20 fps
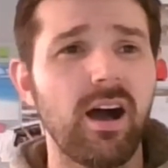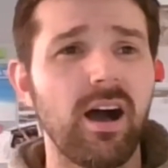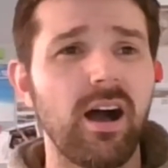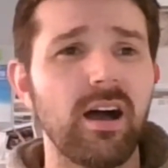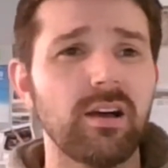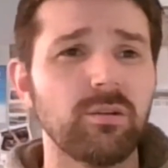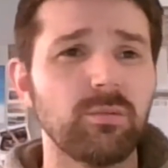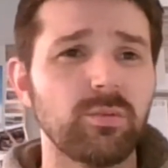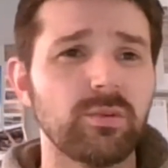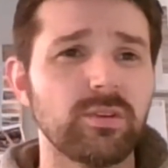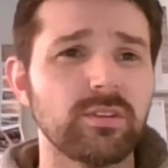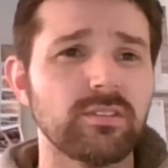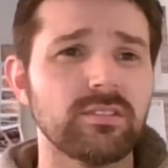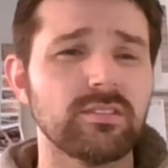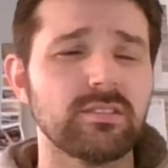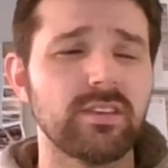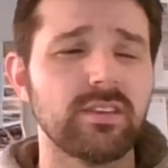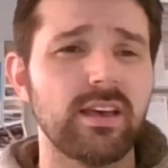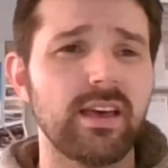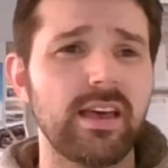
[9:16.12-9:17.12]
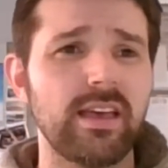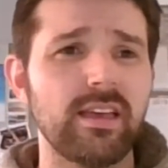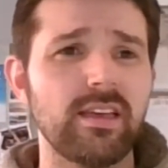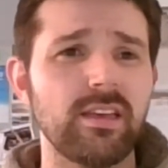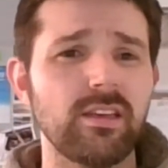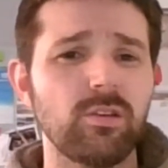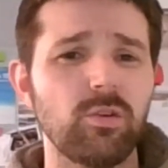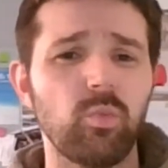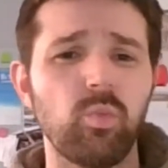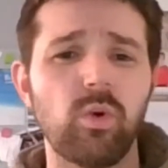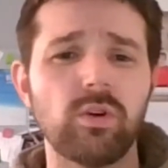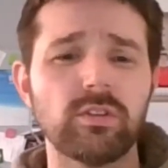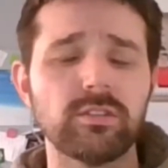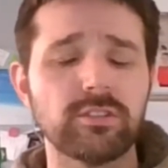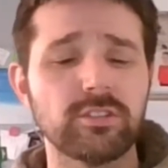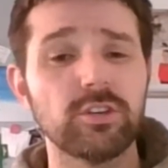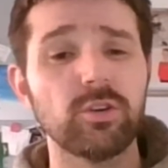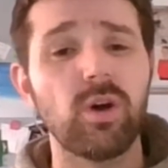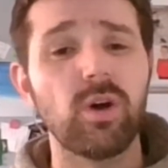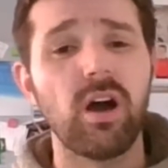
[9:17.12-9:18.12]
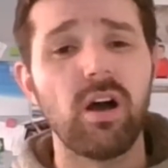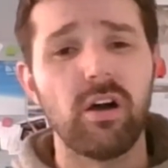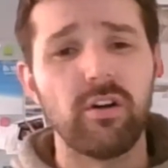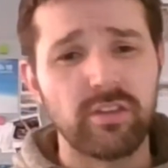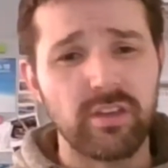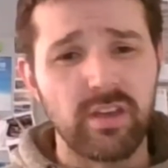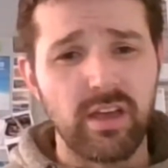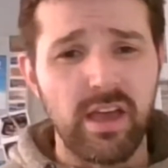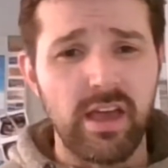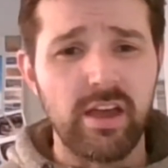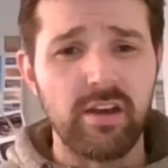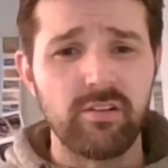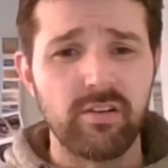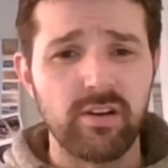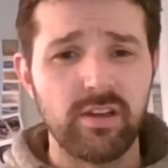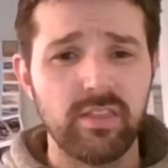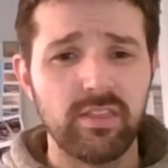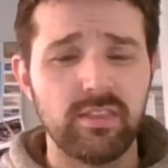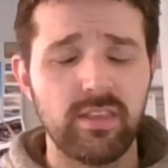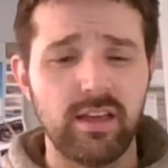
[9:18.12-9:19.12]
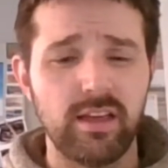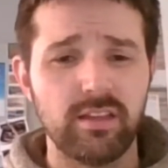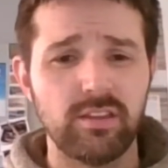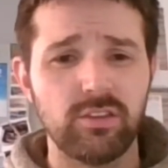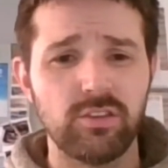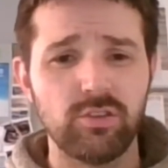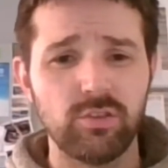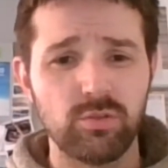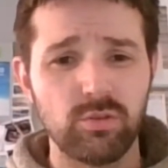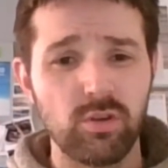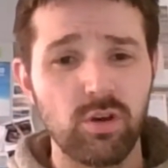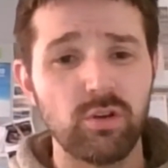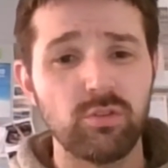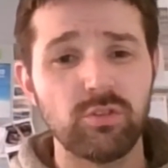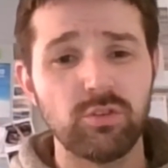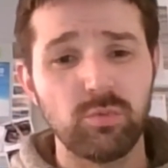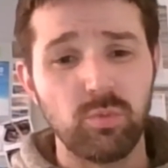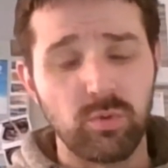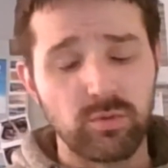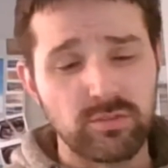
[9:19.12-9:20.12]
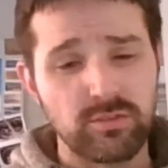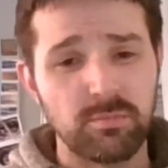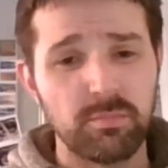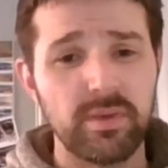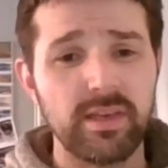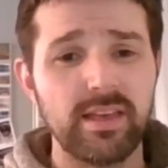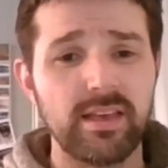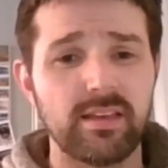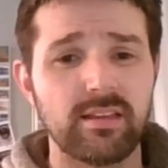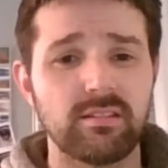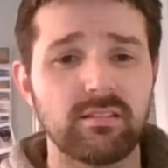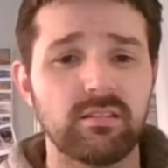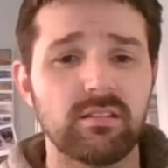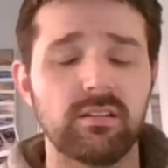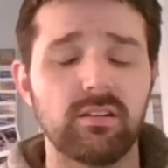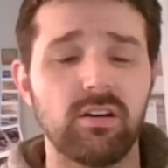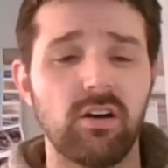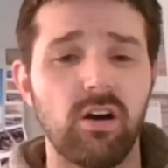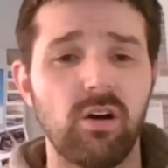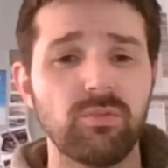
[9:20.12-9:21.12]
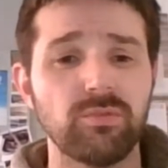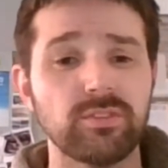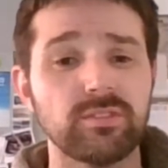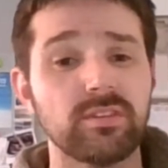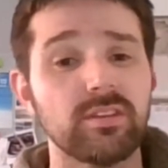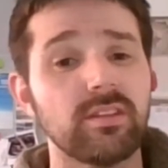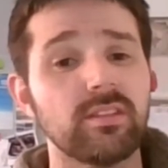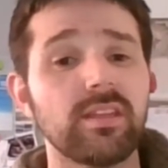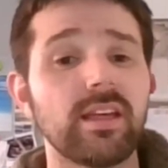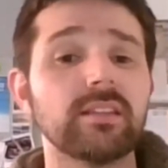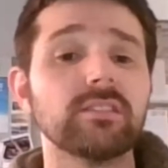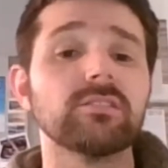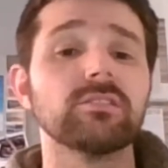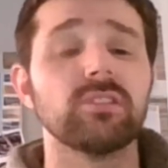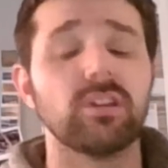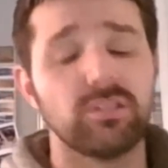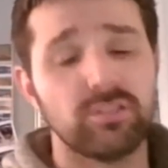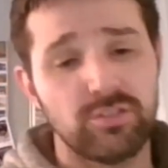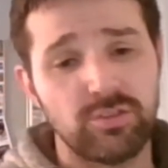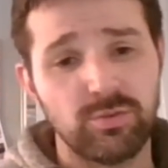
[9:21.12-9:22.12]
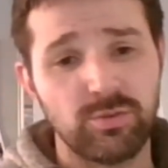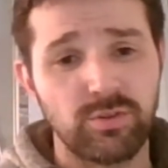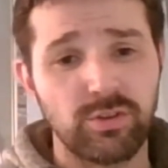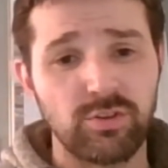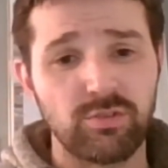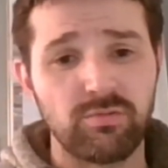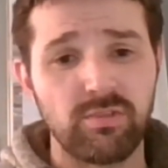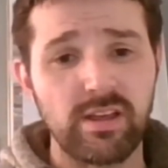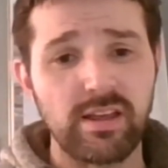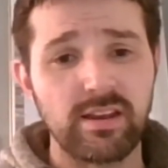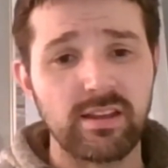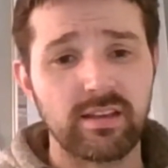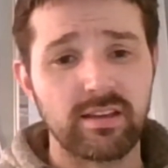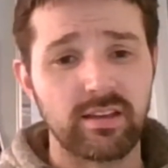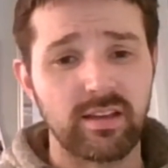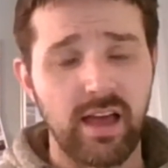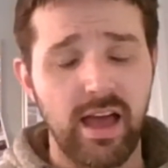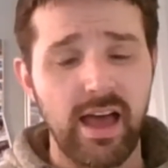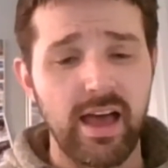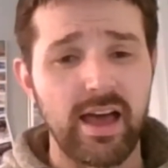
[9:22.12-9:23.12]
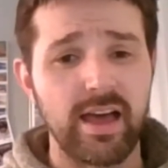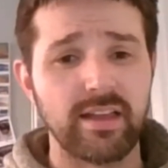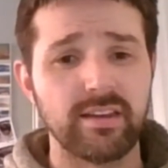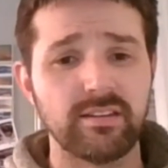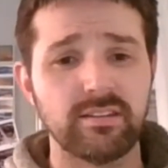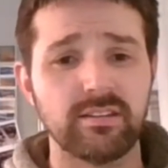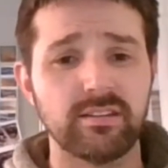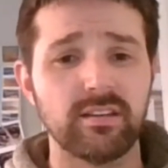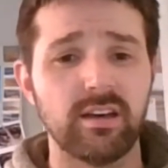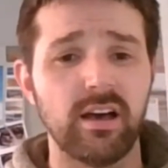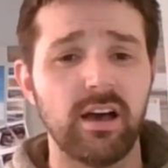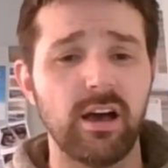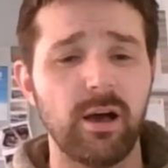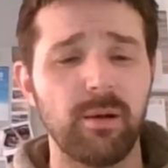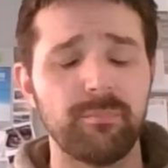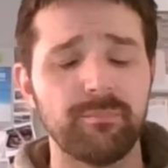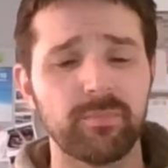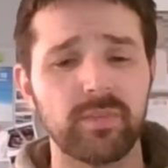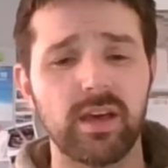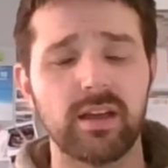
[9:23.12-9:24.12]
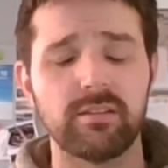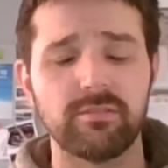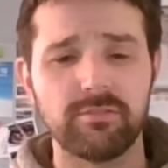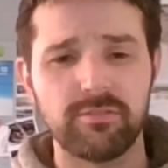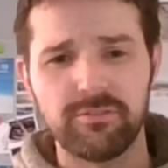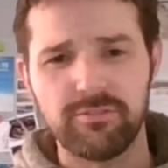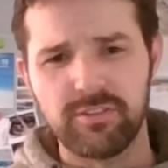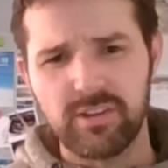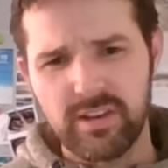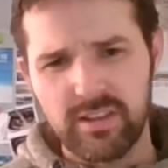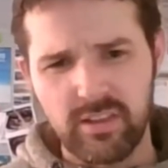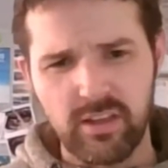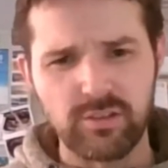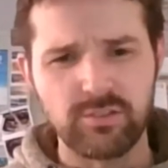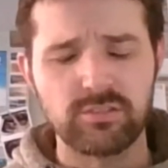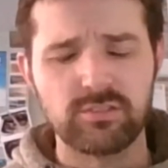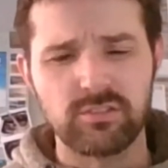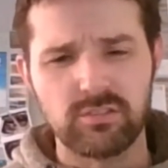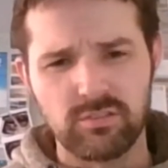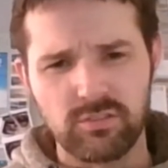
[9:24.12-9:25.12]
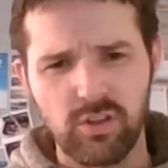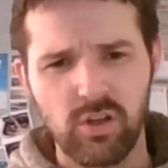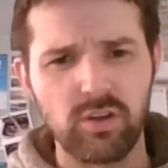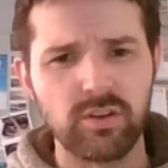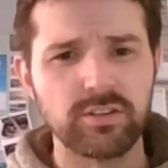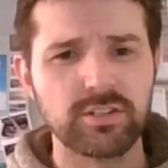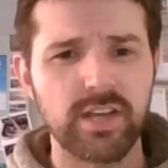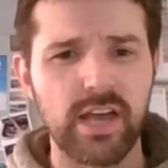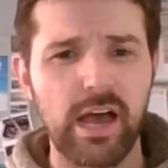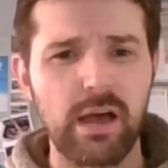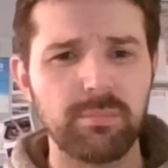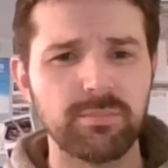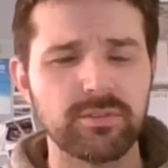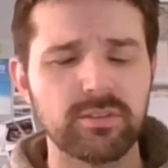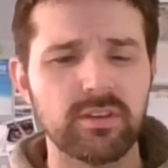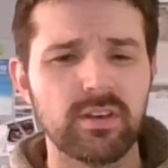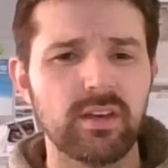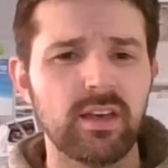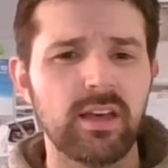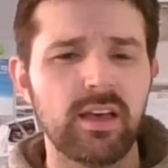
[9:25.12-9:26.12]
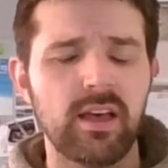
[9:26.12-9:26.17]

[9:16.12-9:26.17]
I would say once you are in your area that you know you want to be in, obviously then start doing your reading and kind of fill in those knowledge gaps.